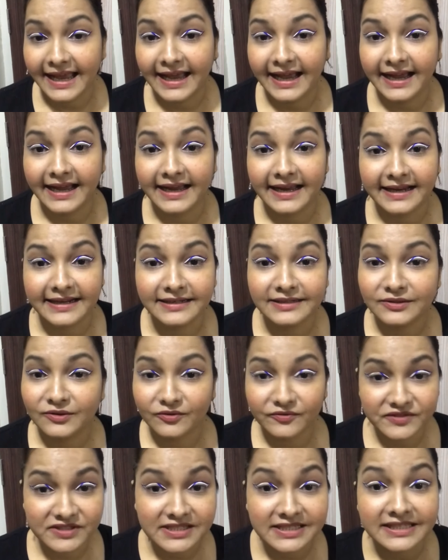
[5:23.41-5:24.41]
And
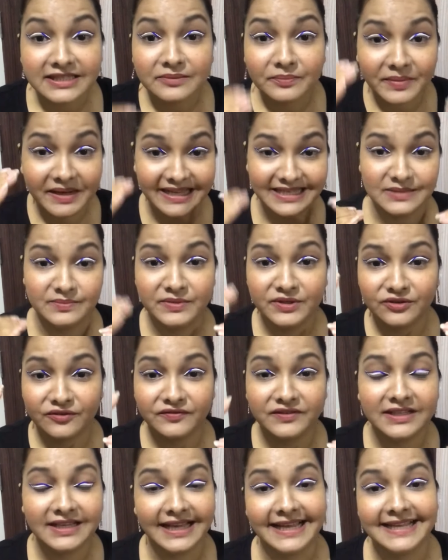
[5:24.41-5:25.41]
obviously the placement
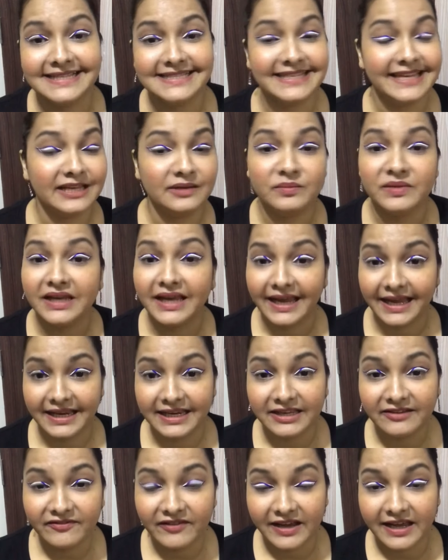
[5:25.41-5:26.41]
of the lines can be
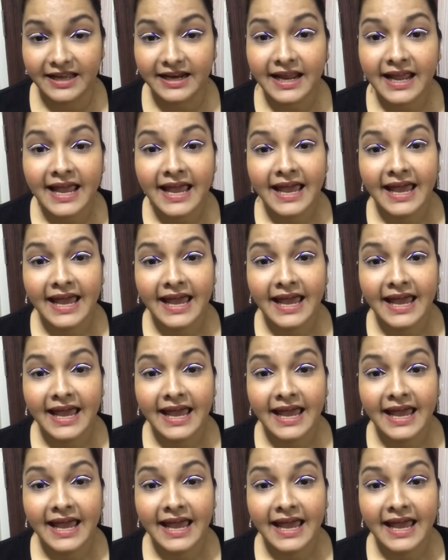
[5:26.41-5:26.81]
anywhere,